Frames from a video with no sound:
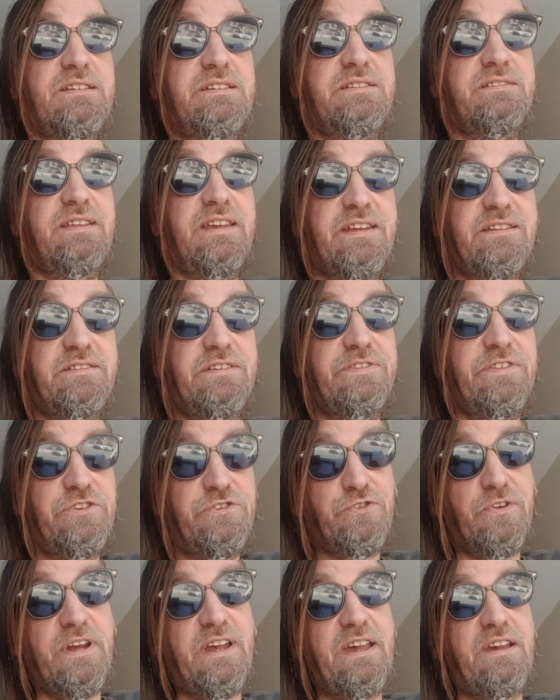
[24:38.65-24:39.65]
He ended the
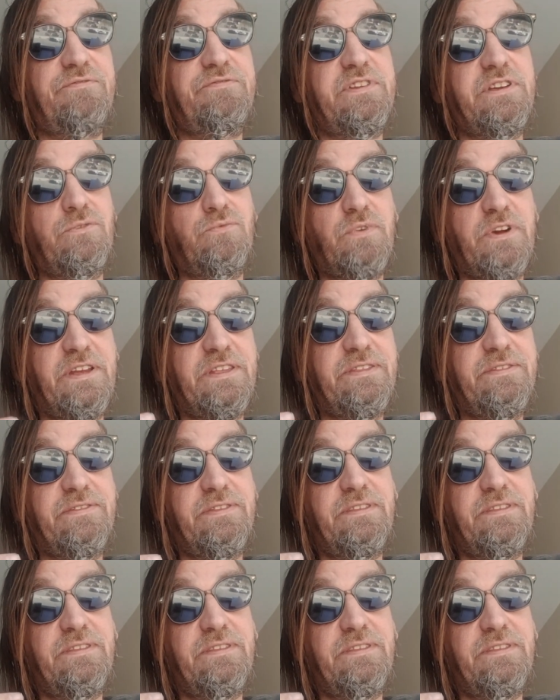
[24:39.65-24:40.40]
draft. He read